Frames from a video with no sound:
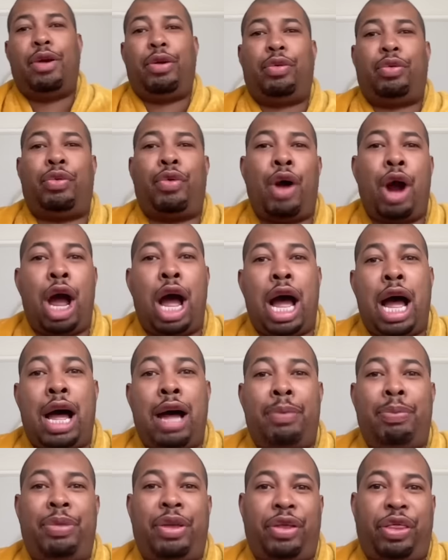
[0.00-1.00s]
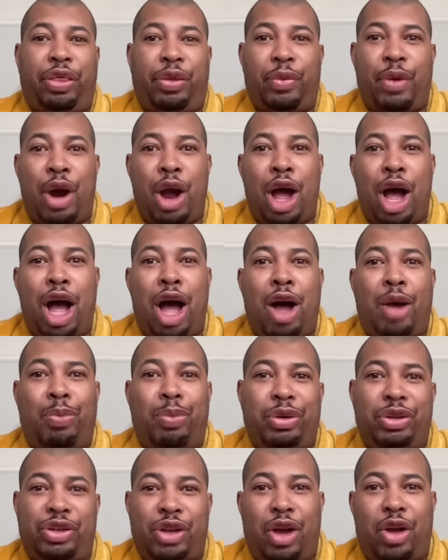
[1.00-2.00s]
Rob the Throb
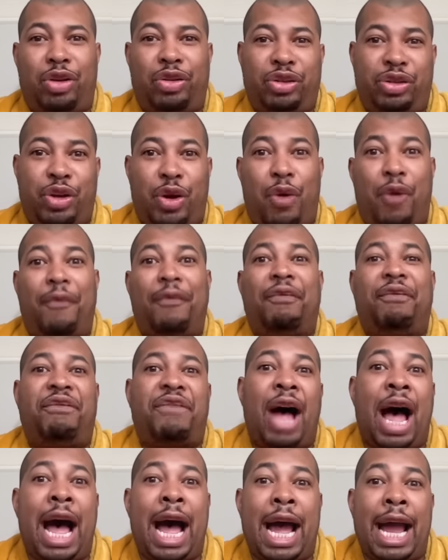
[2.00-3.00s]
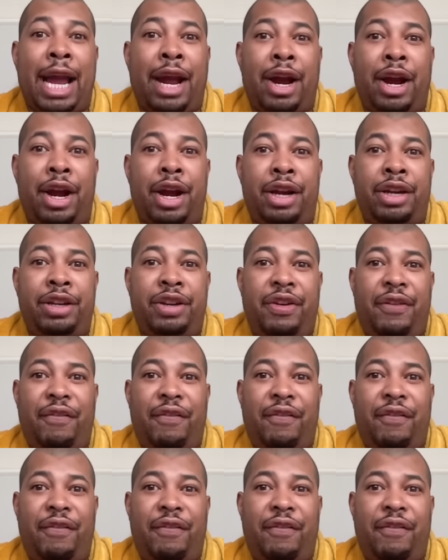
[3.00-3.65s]
was also fired.